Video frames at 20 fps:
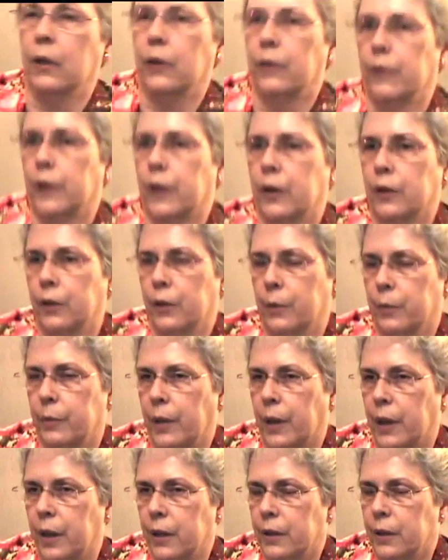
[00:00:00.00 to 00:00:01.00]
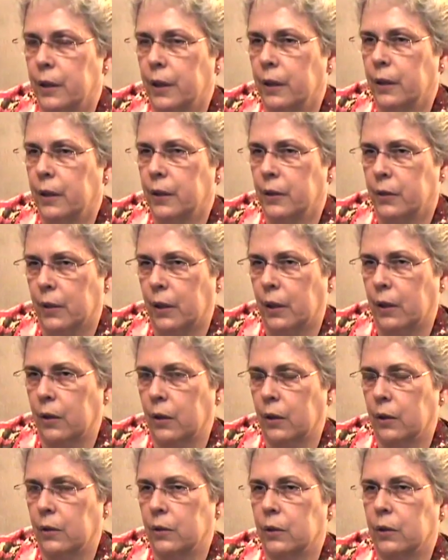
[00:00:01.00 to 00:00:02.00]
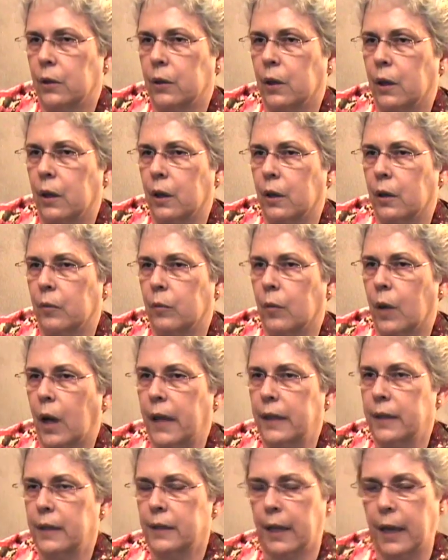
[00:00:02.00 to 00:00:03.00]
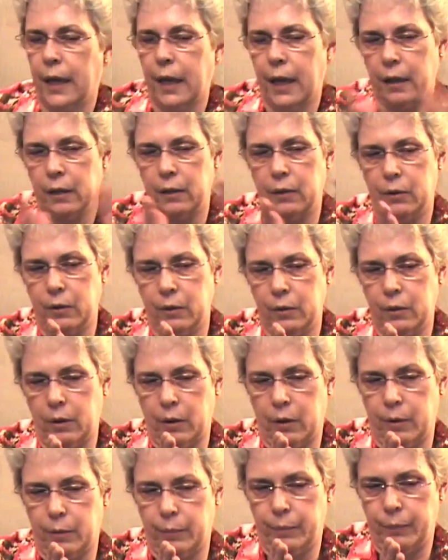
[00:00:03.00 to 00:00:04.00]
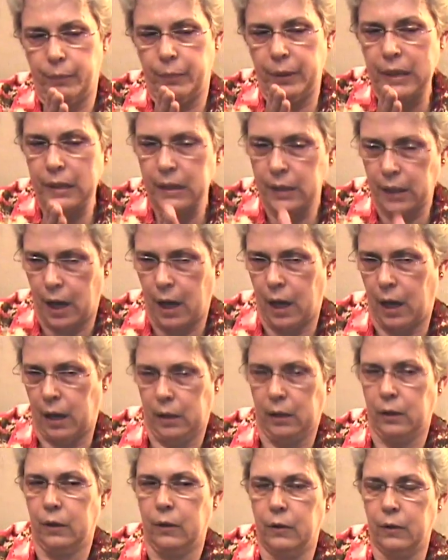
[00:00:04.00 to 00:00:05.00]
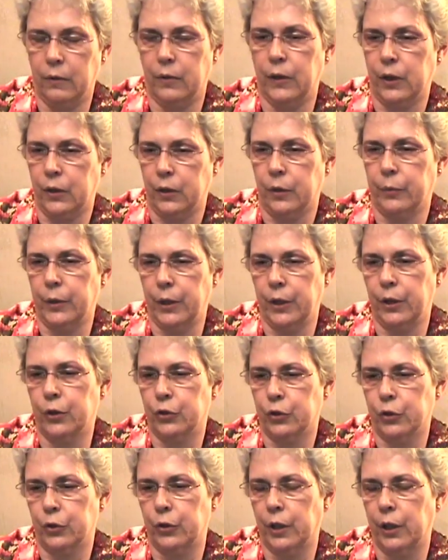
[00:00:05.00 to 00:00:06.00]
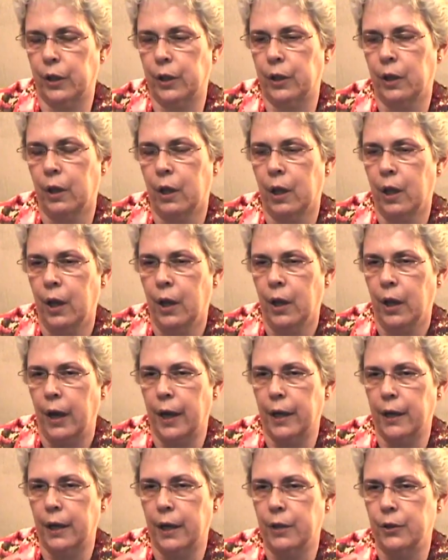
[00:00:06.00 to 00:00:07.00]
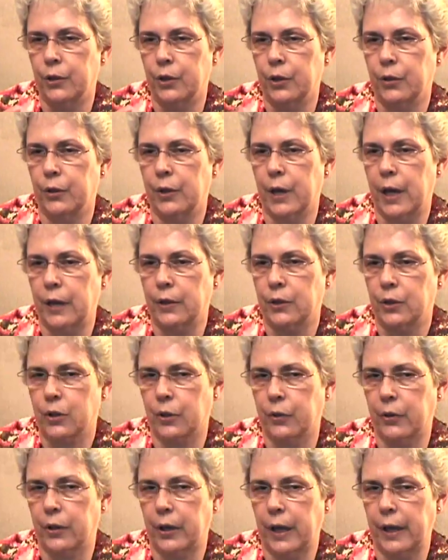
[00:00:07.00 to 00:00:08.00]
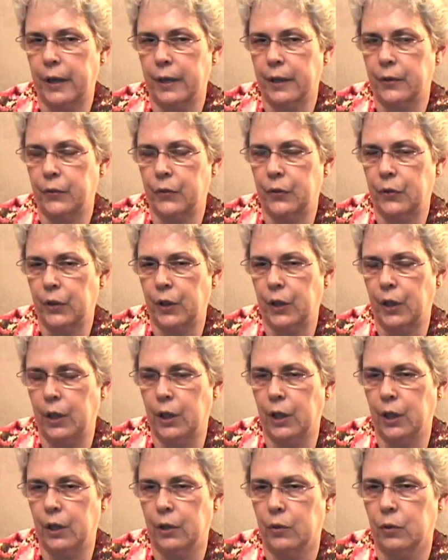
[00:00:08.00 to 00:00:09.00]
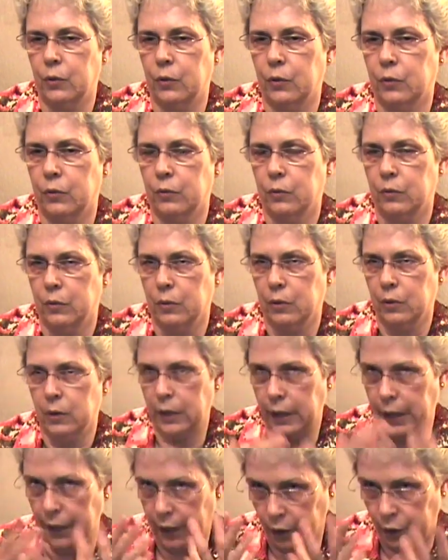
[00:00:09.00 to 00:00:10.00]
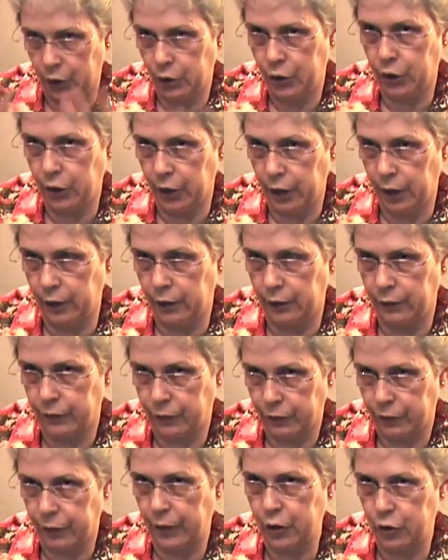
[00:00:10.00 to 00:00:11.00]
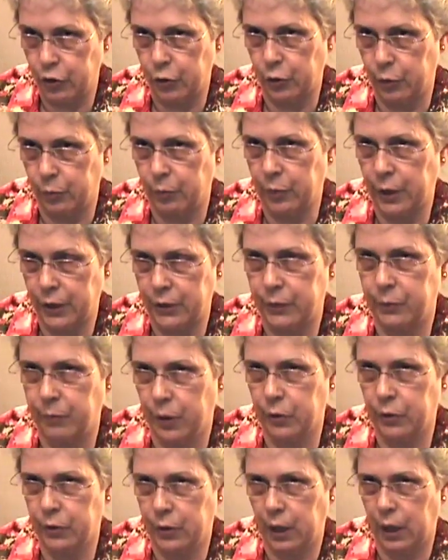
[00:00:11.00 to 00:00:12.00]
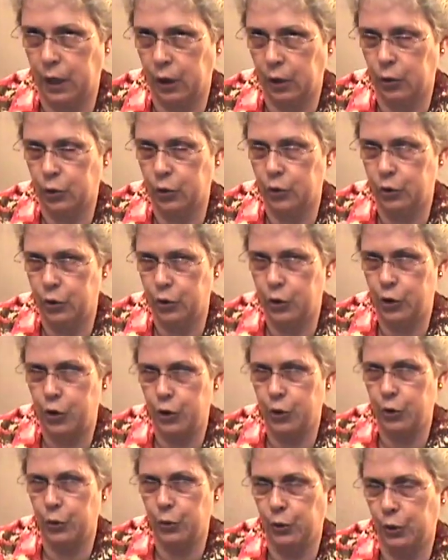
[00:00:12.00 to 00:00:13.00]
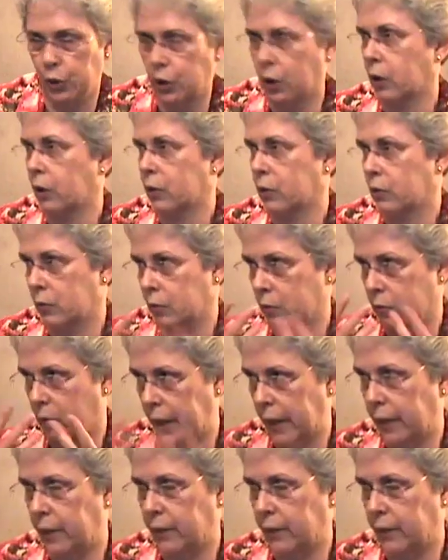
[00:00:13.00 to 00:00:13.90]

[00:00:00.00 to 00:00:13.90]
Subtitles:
the victim, I see the assailant. I stand beside the victim initially, and I do that so that I can get a good facial, because most killers do look right